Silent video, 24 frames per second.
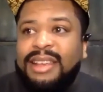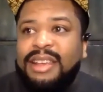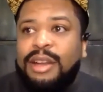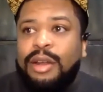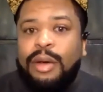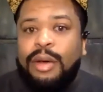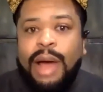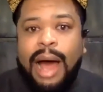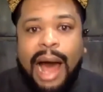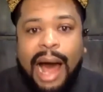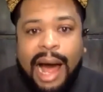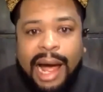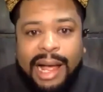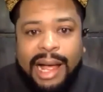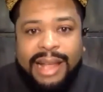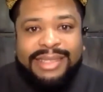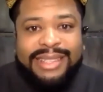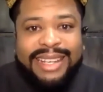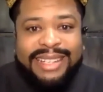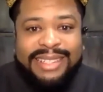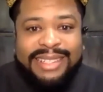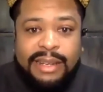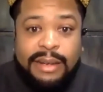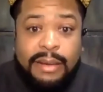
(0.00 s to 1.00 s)
Oz
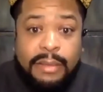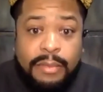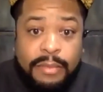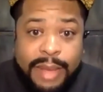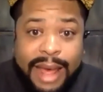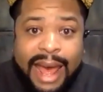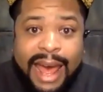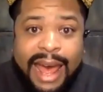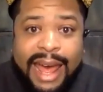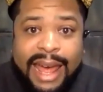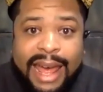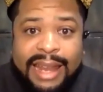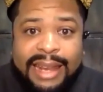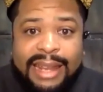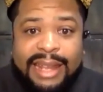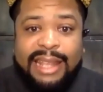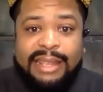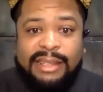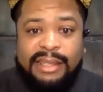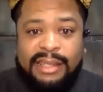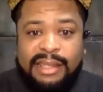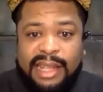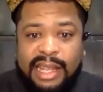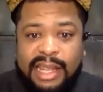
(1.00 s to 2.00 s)
isn't bad.
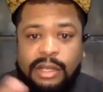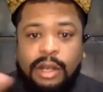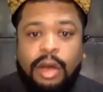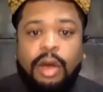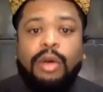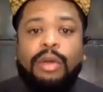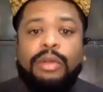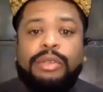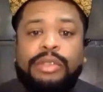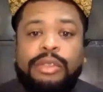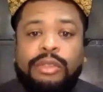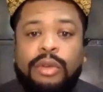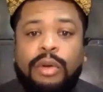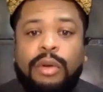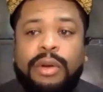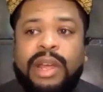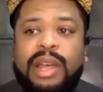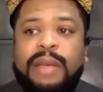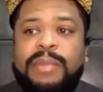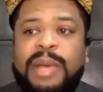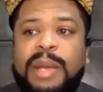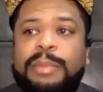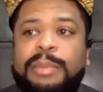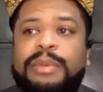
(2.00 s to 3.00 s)
It's a whole story,
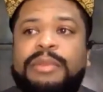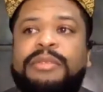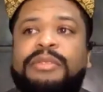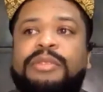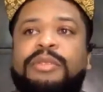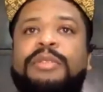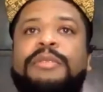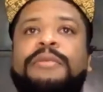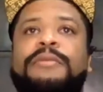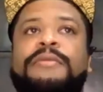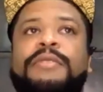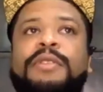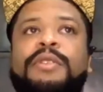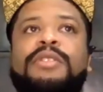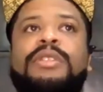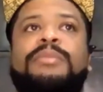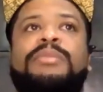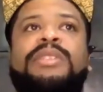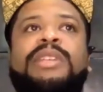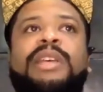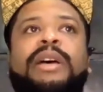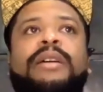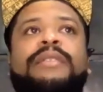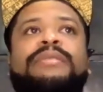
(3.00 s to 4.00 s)
and people sort of view
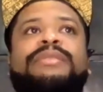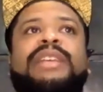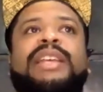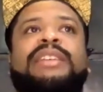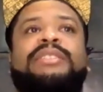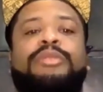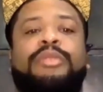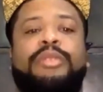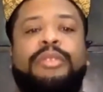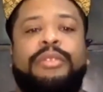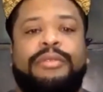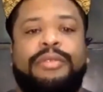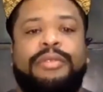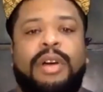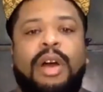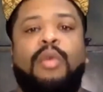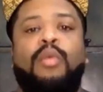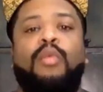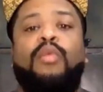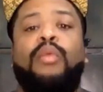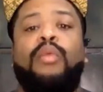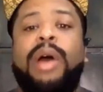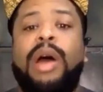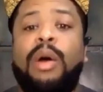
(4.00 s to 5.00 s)
themselves as sort of a
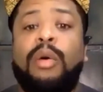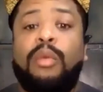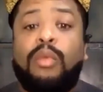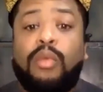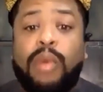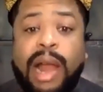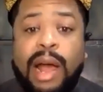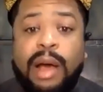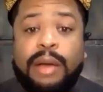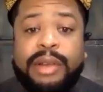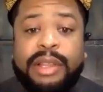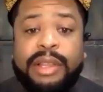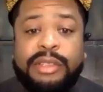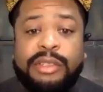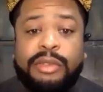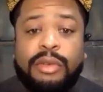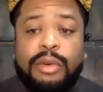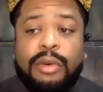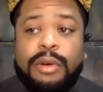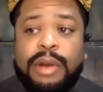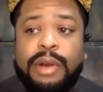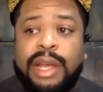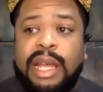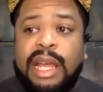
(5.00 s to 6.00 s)
well-rounded
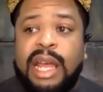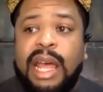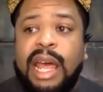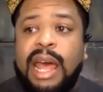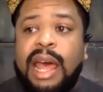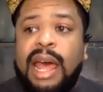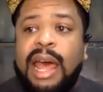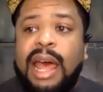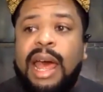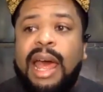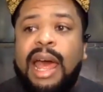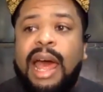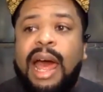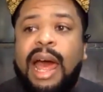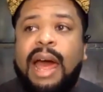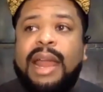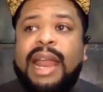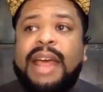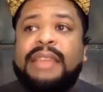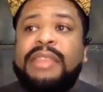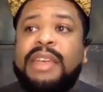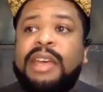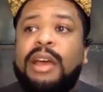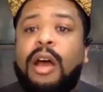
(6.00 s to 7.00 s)
story. And
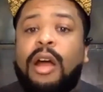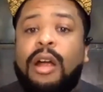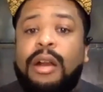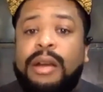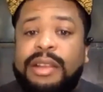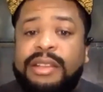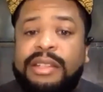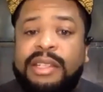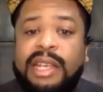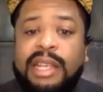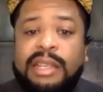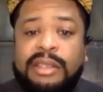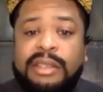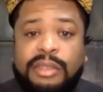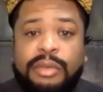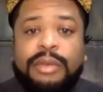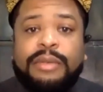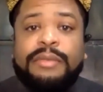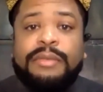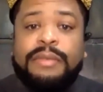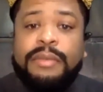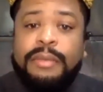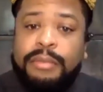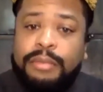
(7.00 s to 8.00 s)
I think artists can sort
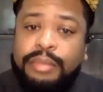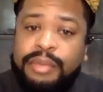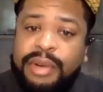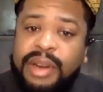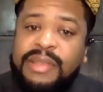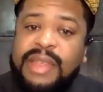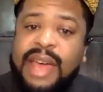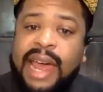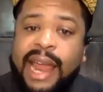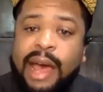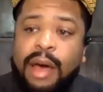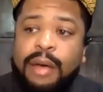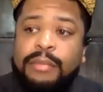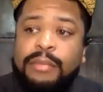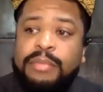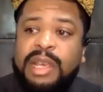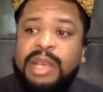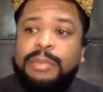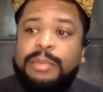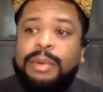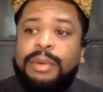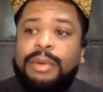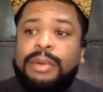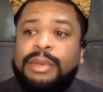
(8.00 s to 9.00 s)
of bring that out in
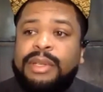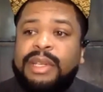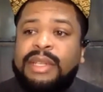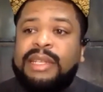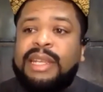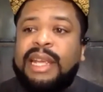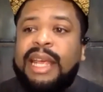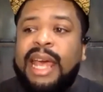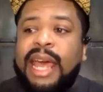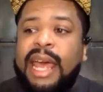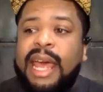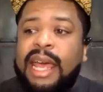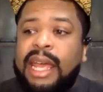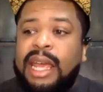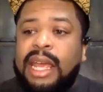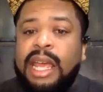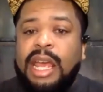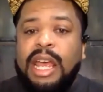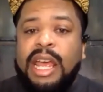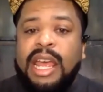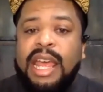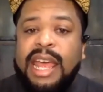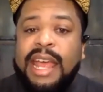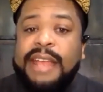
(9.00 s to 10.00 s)
people to say, hey,
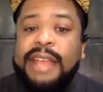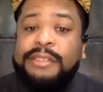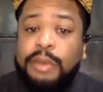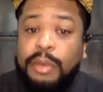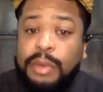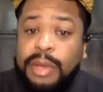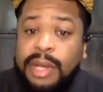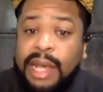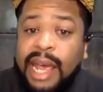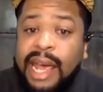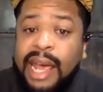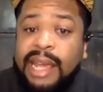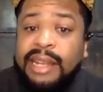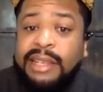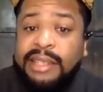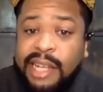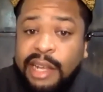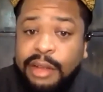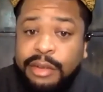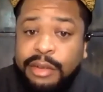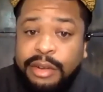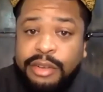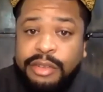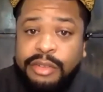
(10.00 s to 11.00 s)
it's okay to
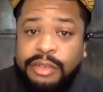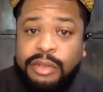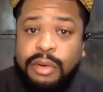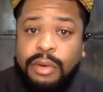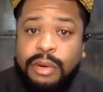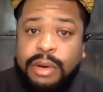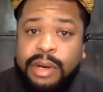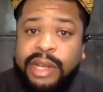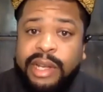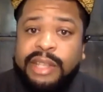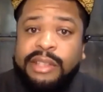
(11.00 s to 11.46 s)
tell your story.